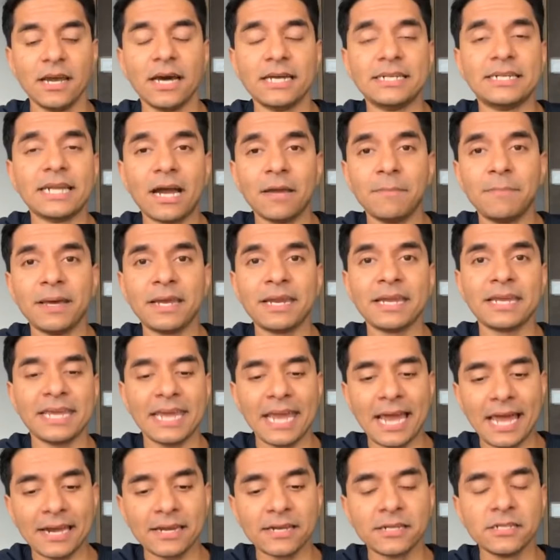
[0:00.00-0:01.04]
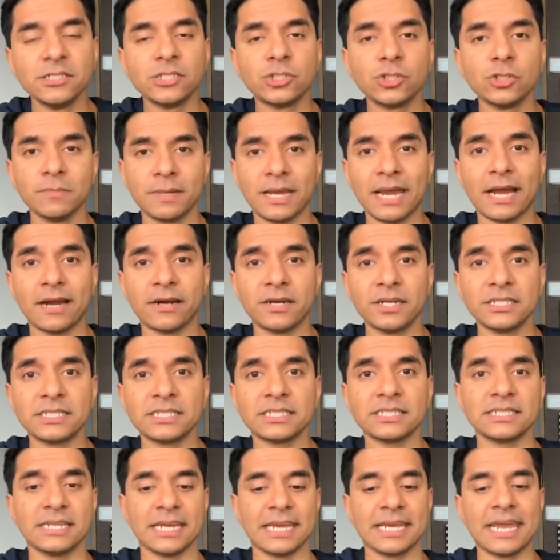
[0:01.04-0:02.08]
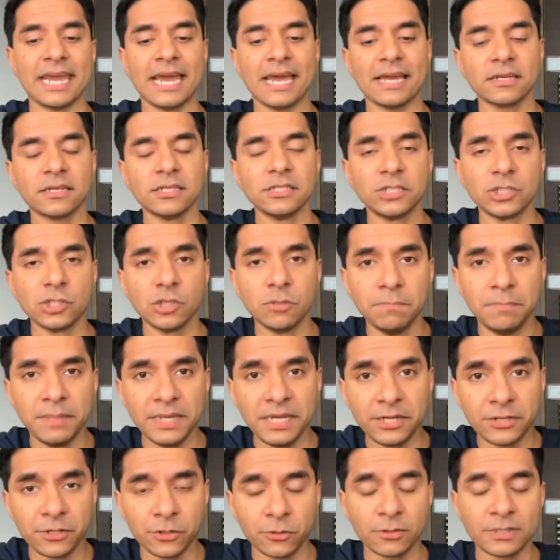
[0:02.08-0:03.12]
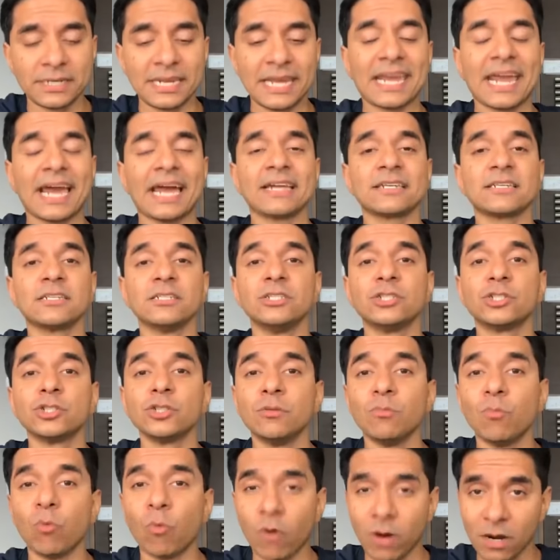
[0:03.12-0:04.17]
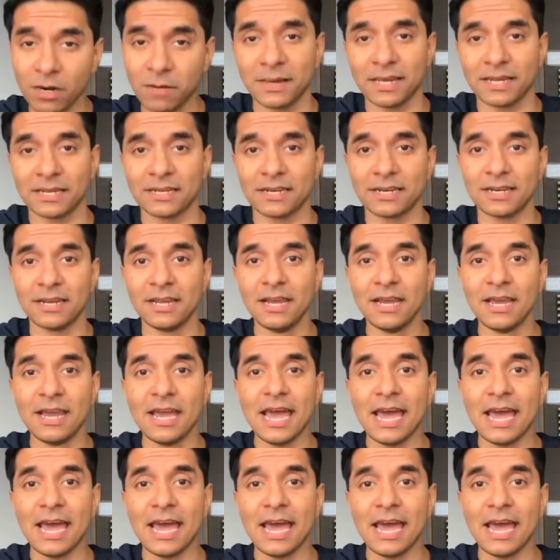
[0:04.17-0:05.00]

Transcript: a diabetic can consume carrots, they can consume beetroot, they can consume watermelon.